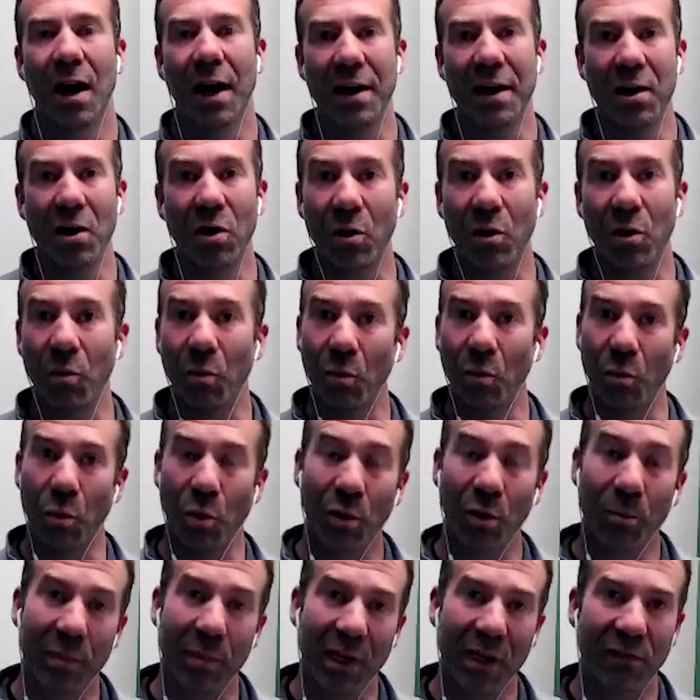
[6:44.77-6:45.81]
I know
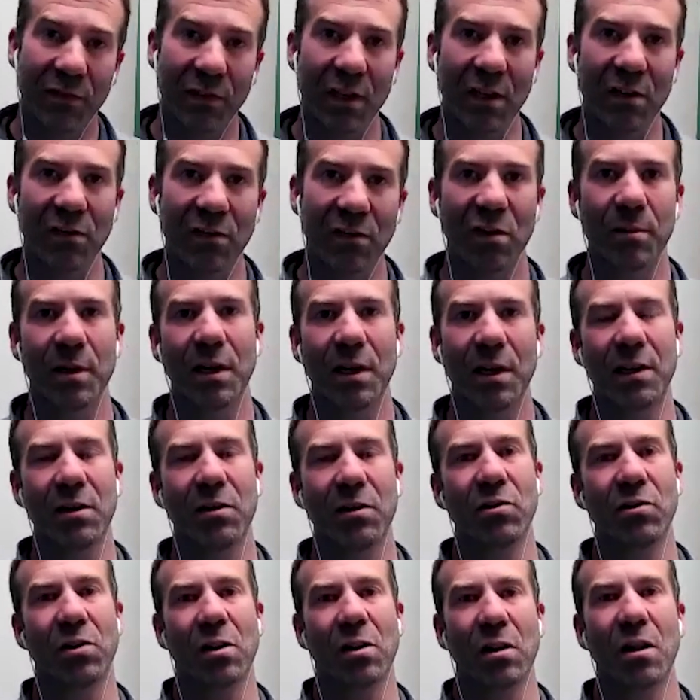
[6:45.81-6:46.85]
we're benefiting from it. I
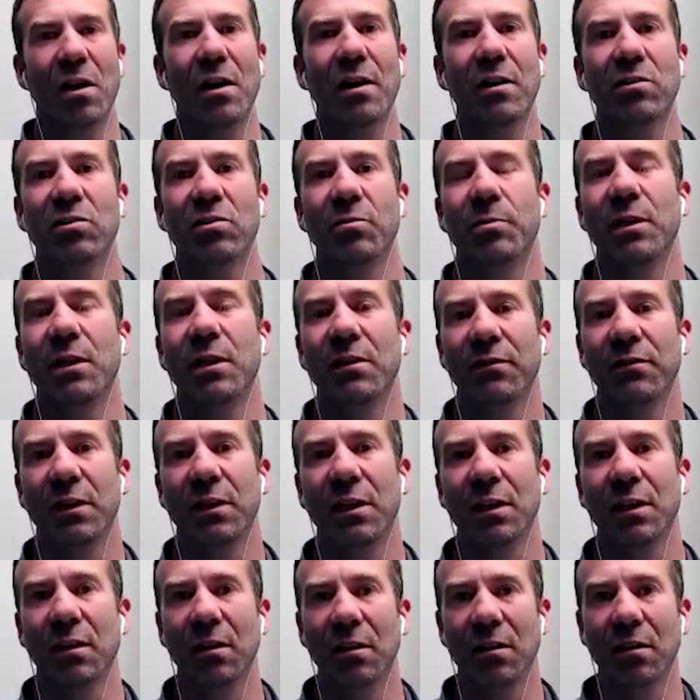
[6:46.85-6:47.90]
know your clients are
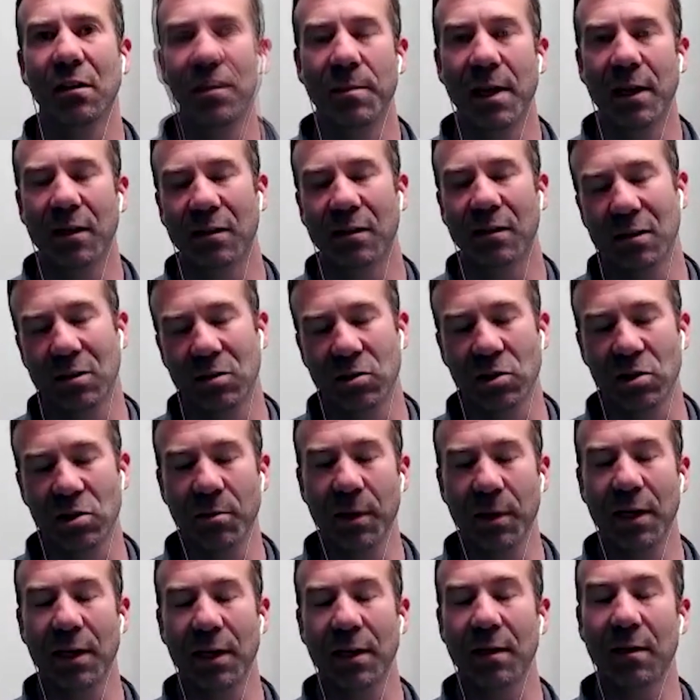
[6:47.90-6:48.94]
benefiting from that decision
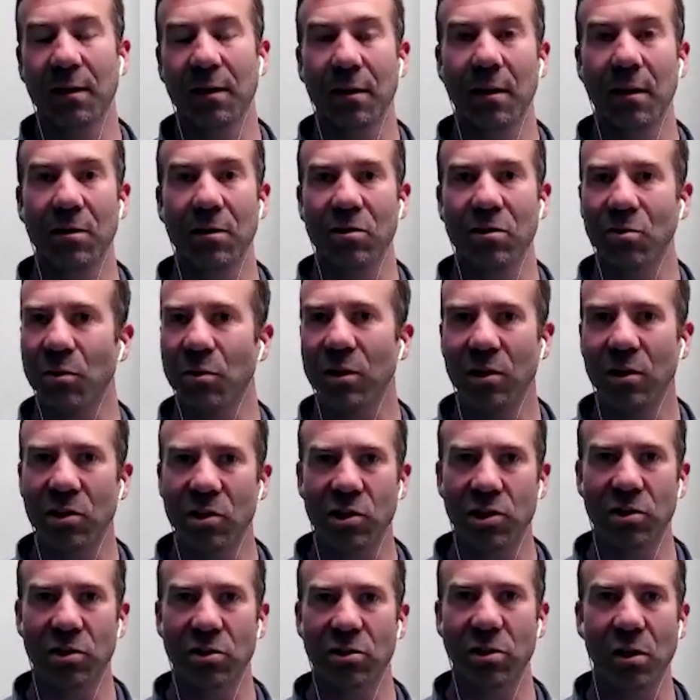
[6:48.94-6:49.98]
you made. And I just wanted
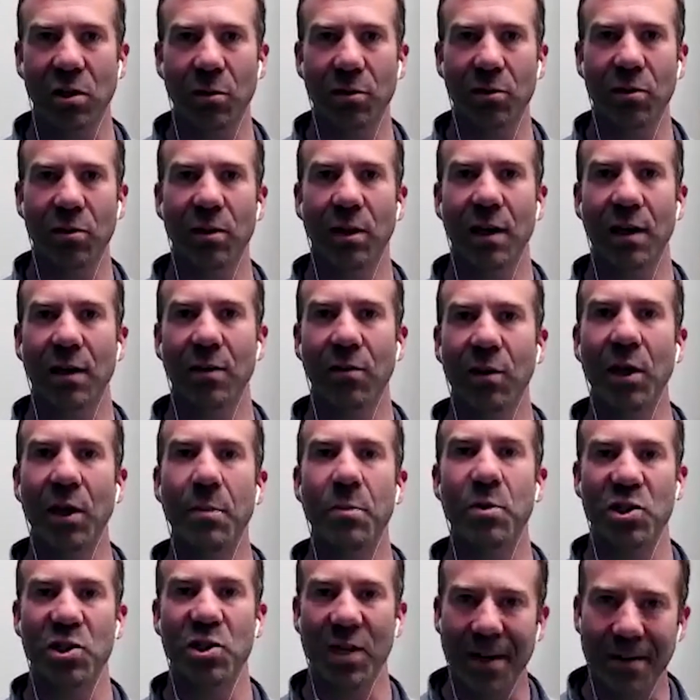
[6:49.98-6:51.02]
to share with you that I really
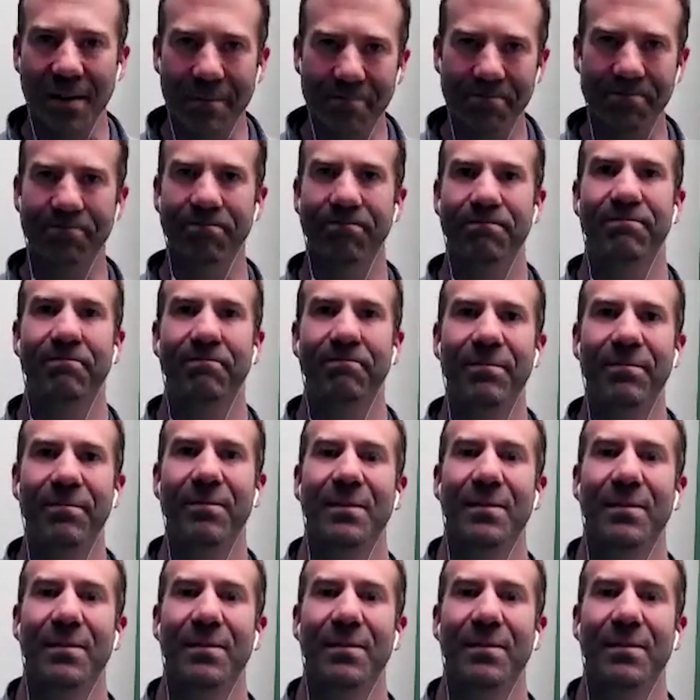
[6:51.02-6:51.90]
appreciate it. Well,